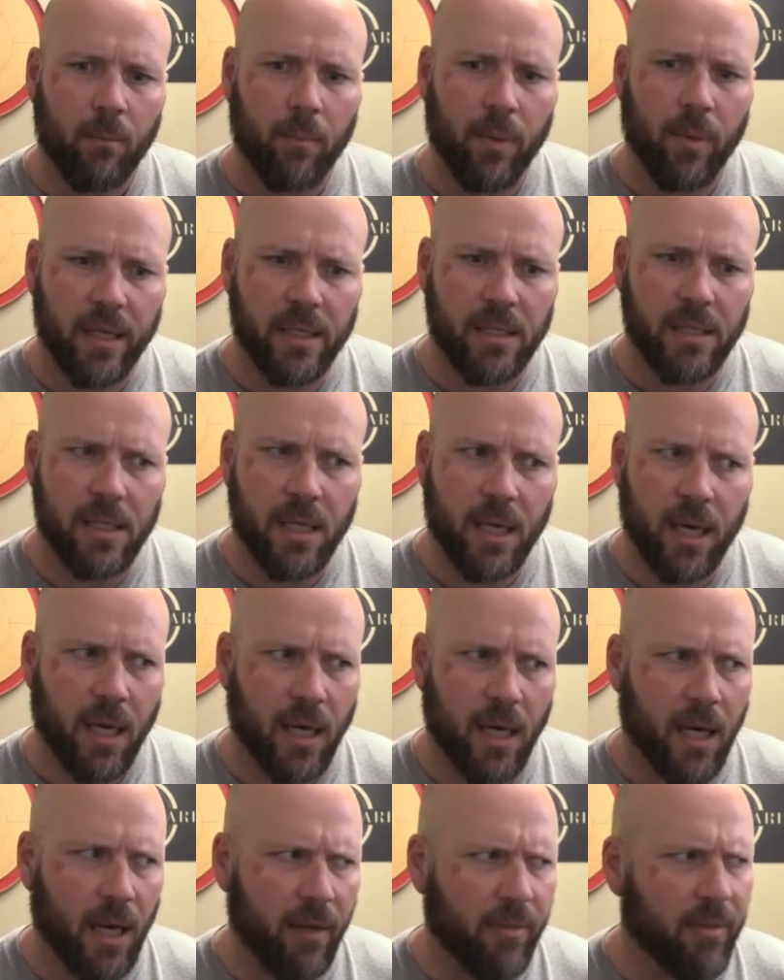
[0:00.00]
But
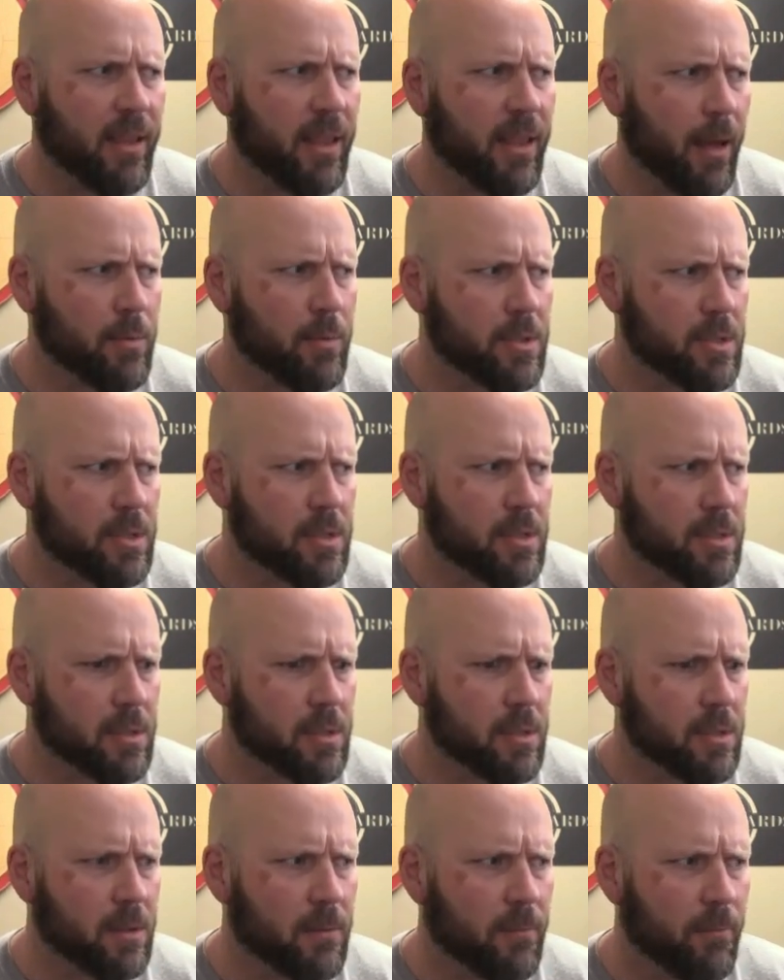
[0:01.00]
I think that
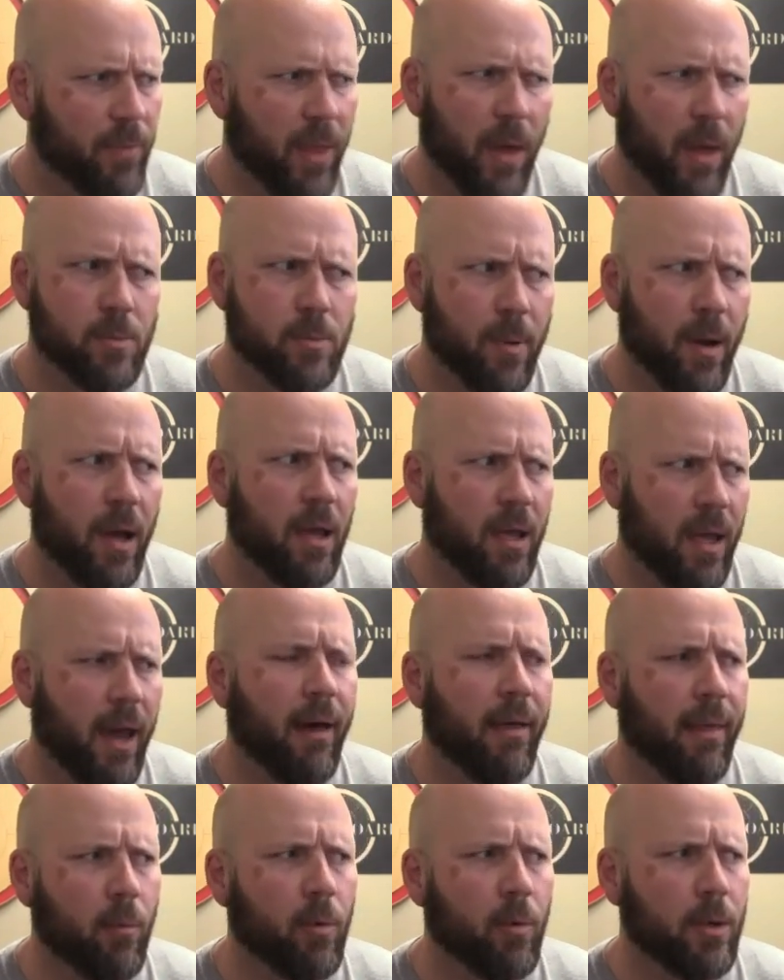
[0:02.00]

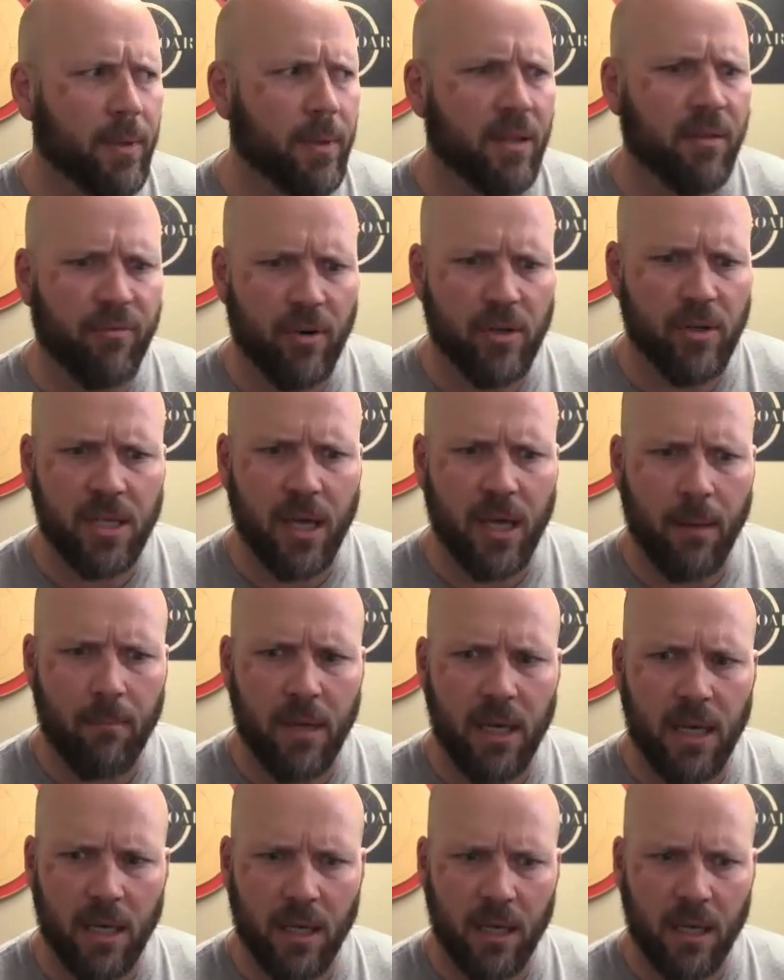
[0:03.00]
would have been the first time
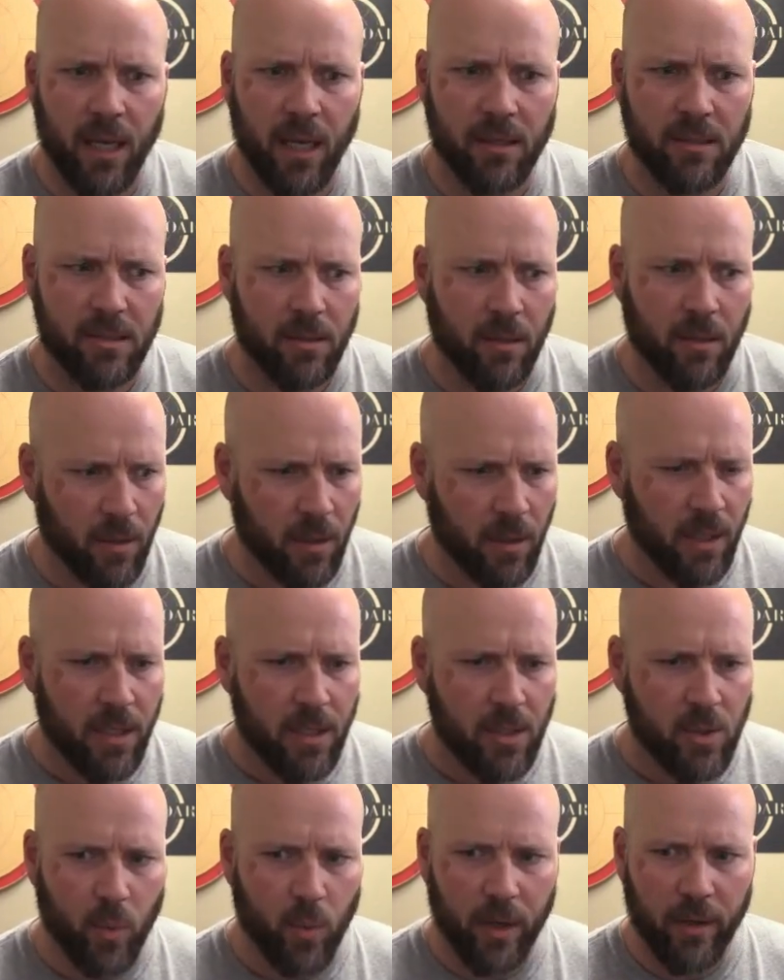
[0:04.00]
meeting Nick. So
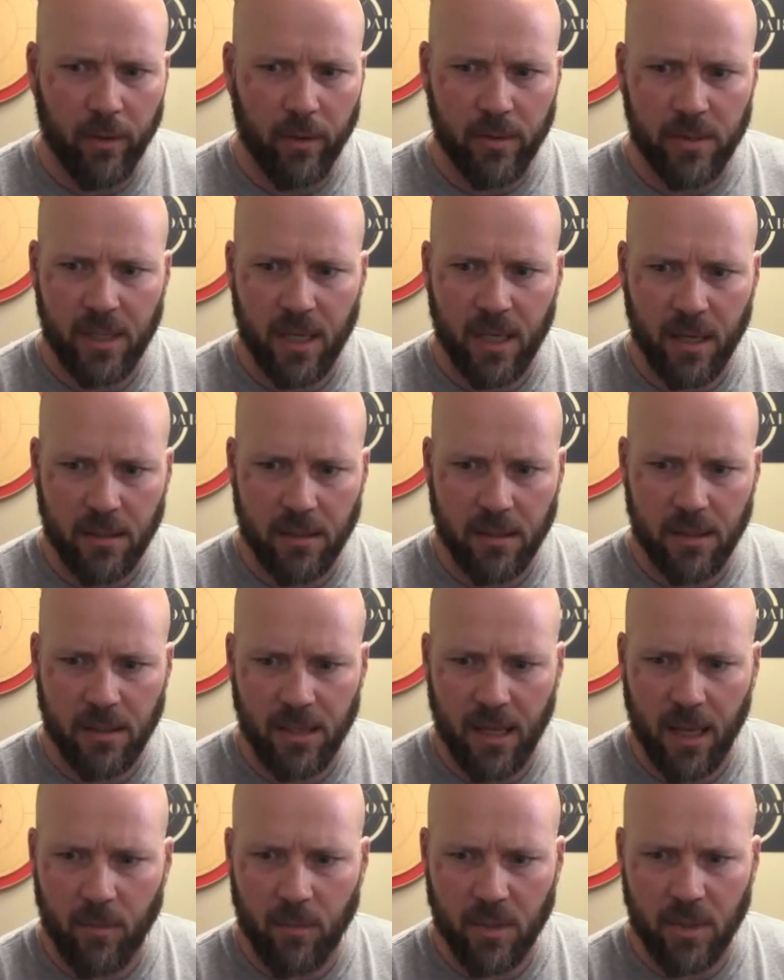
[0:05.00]
it's one of those things, the
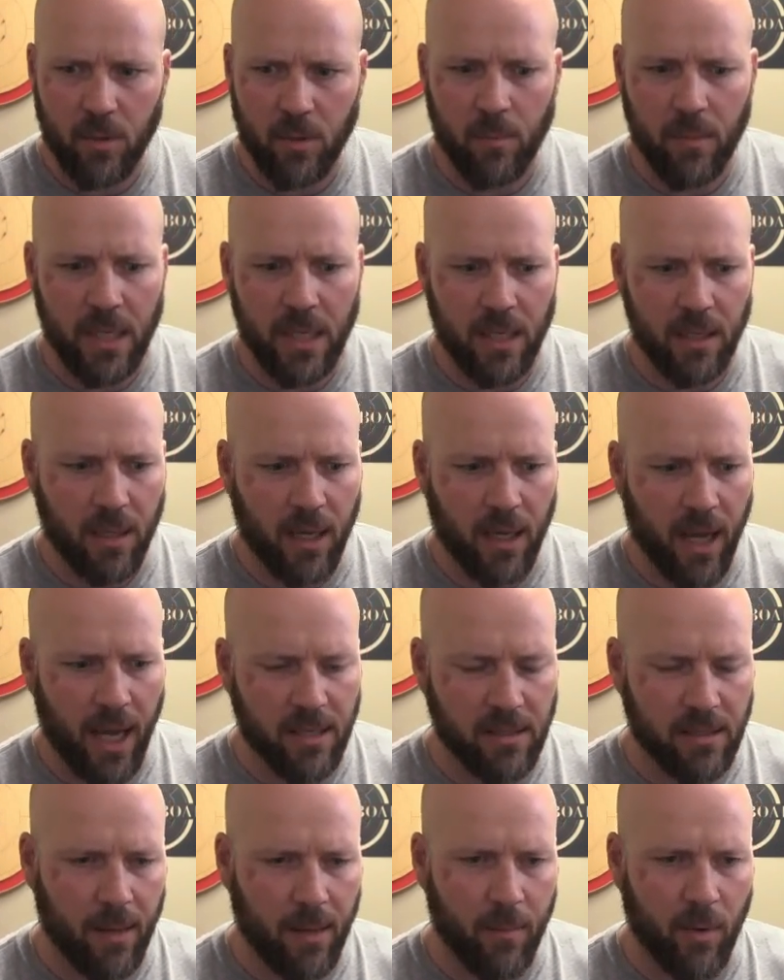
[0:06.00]
same as you meeting the
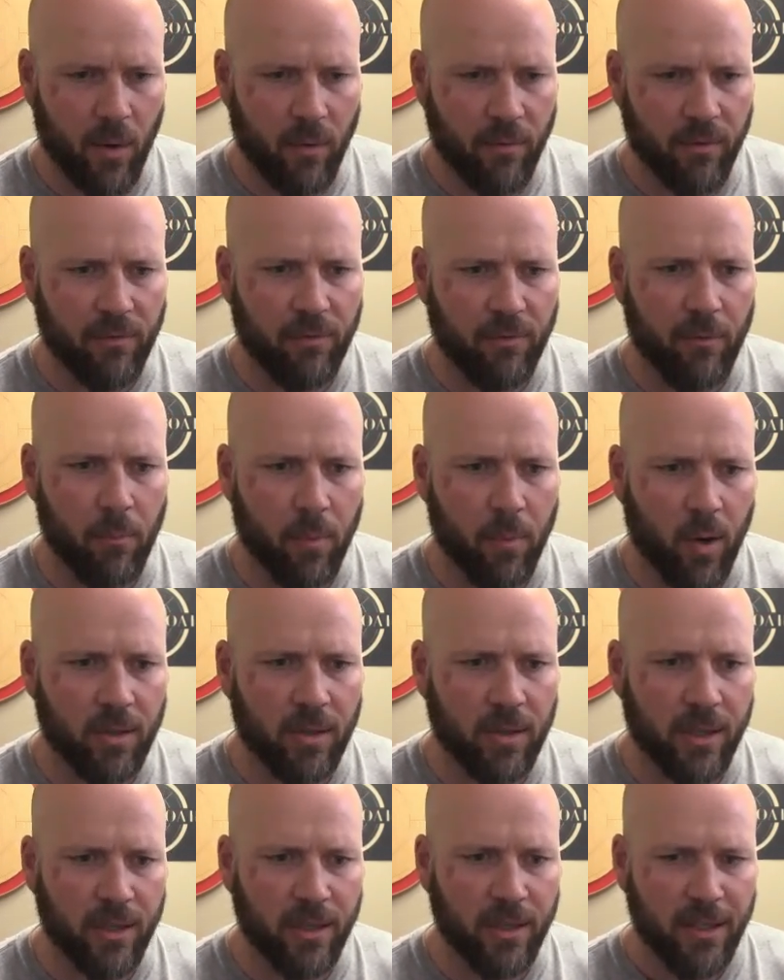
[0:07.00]
guys coming over from
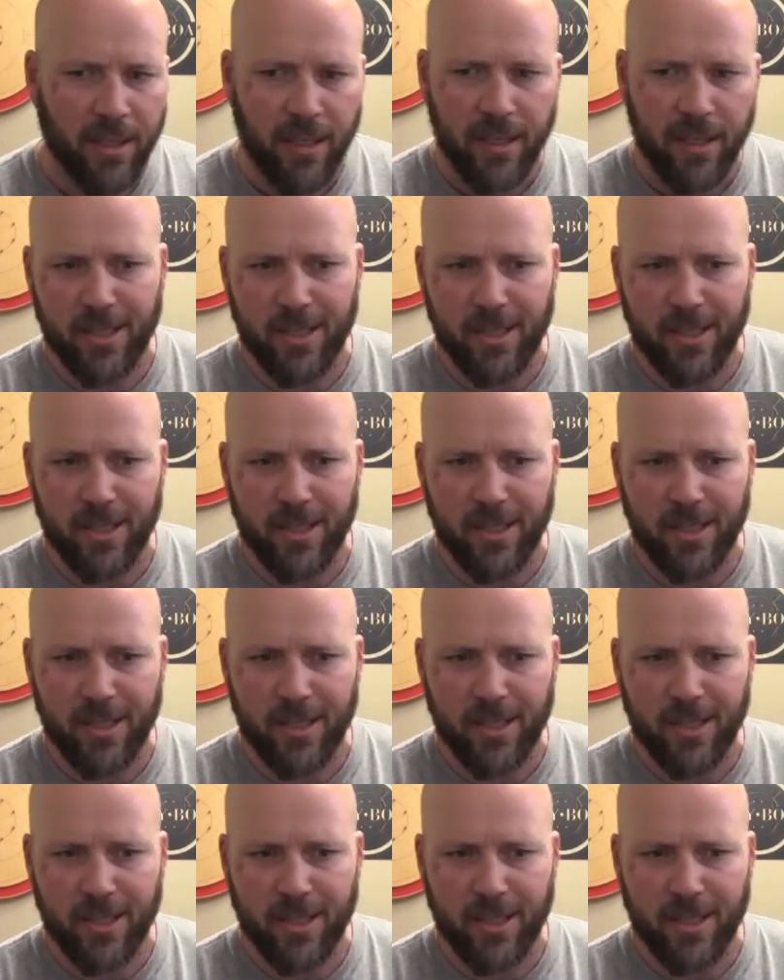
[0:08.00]
Brooklyn.